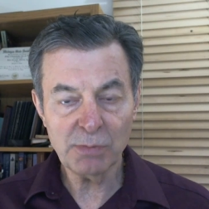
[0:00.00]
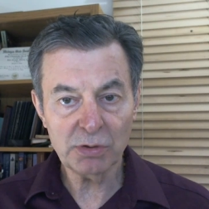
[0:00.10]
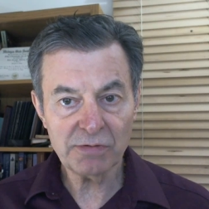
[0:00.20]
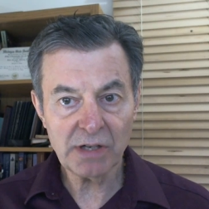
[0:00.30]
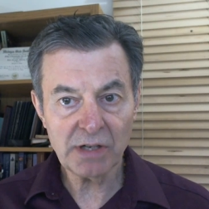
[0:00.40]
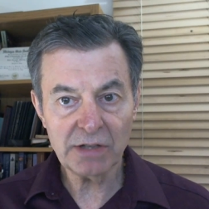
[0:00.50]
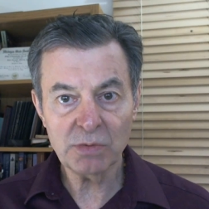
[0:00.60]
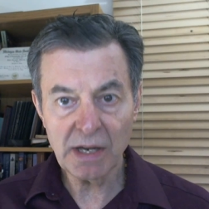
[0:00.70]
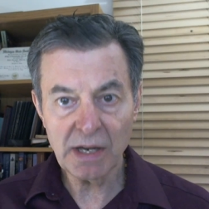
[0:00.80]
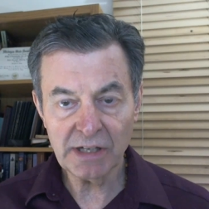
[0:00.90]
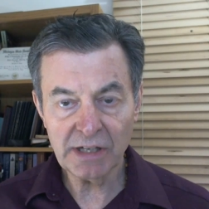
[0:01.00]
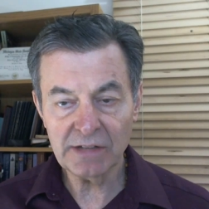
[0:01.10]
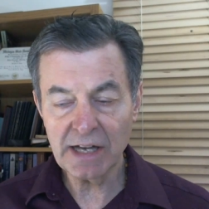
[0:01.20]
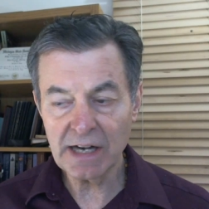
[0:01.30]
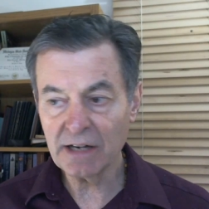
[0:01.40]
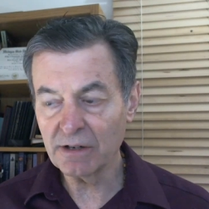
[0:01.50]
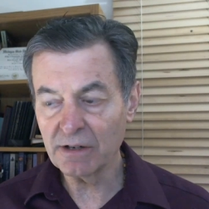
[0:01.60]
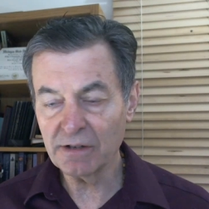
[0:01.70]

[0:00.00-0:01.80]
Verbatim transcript: mold, and fungus. We have to get that out of there.